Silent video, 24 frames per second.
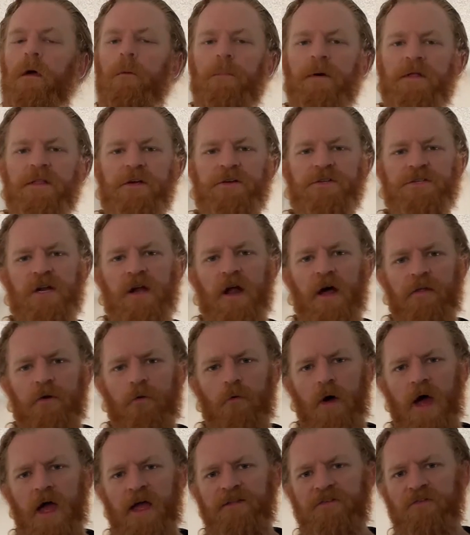But there's
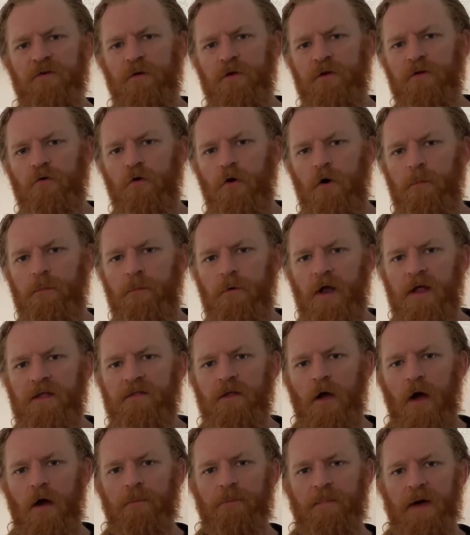another way to
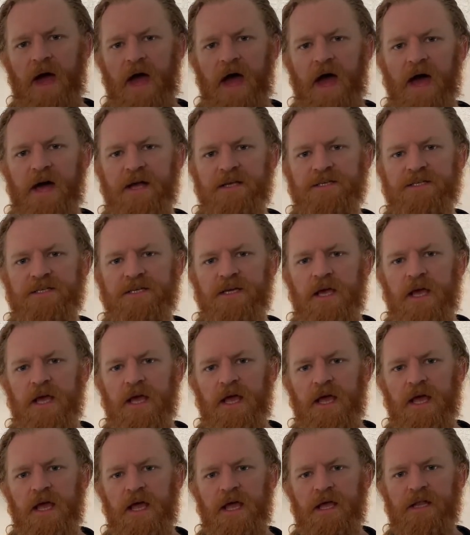incorporate our past
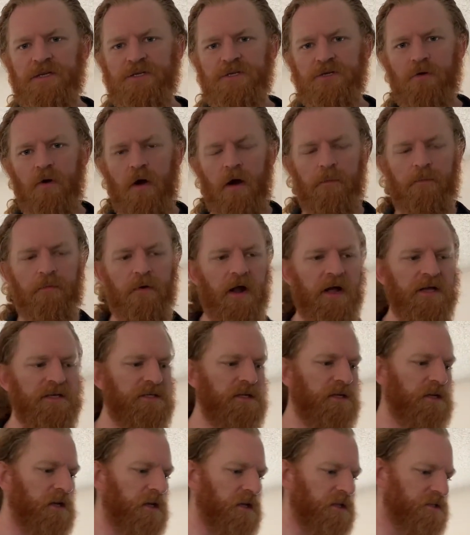into our
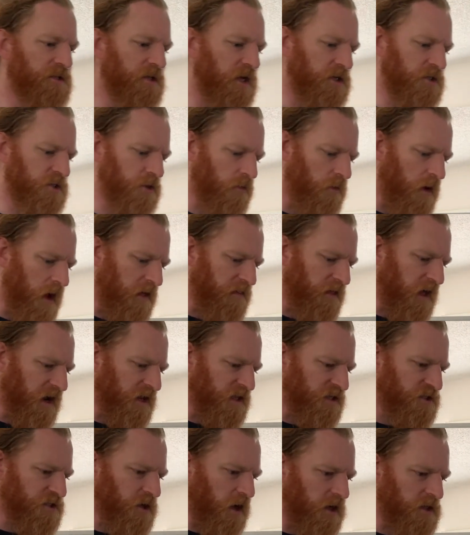present in such a way that
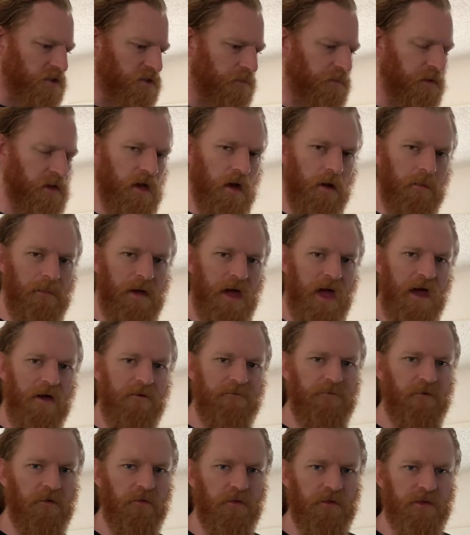it starts to become
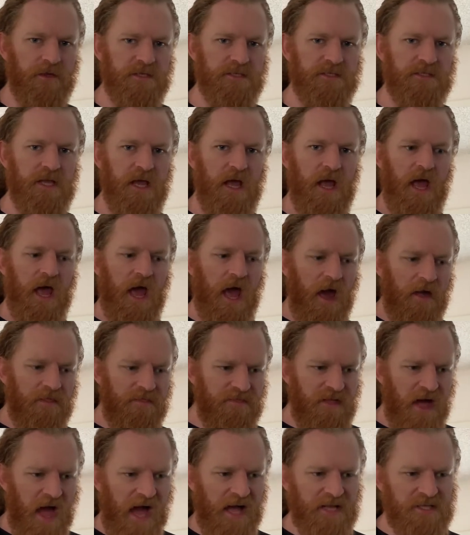effortless.
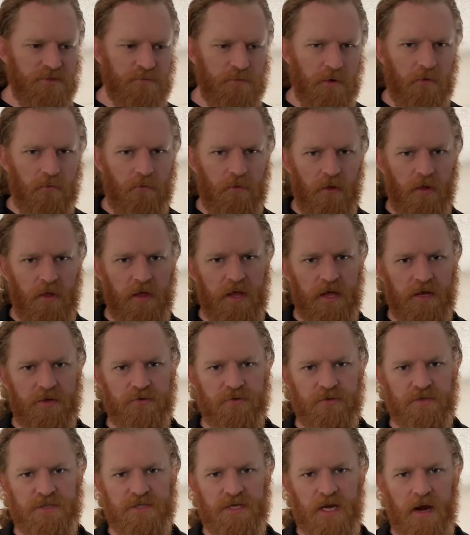And that's what really
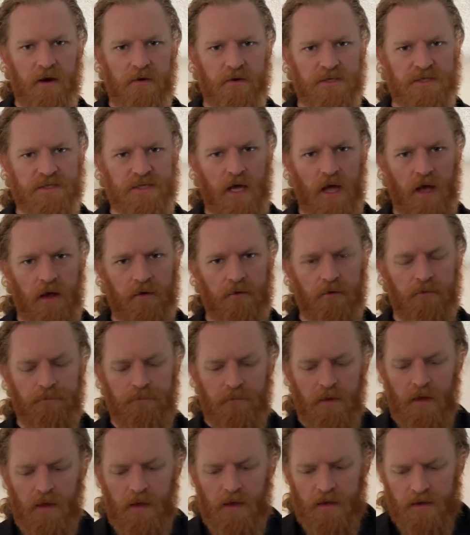interests
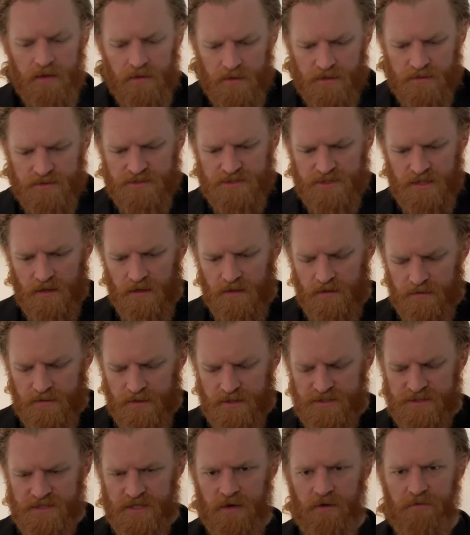Aristotle.
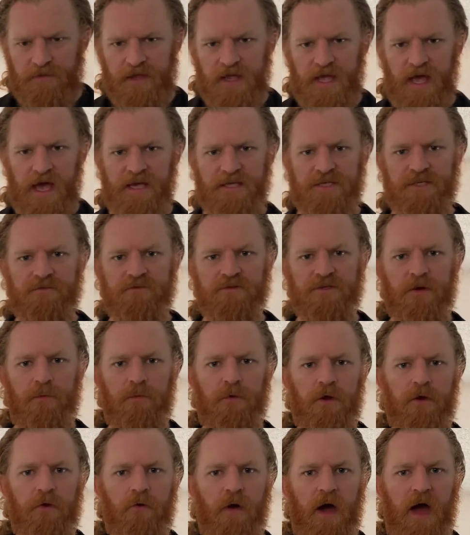Consider the case of
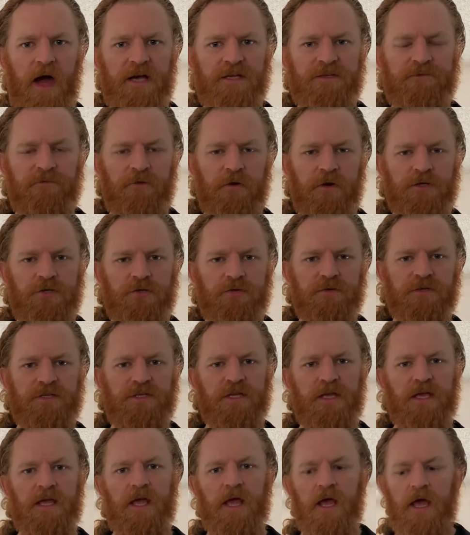someone who acts
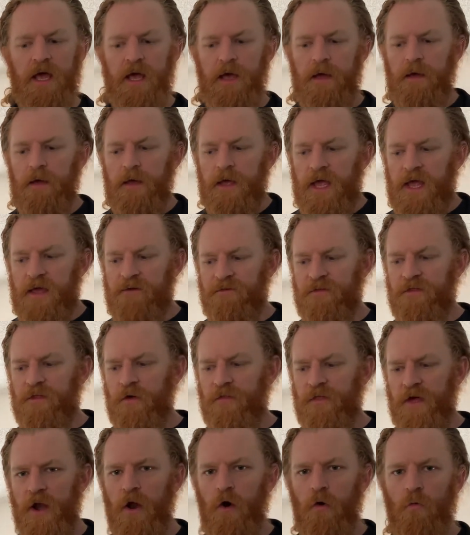virtuously even
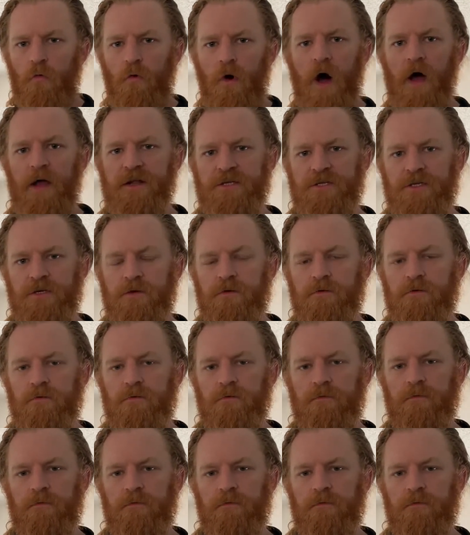though they don't want to,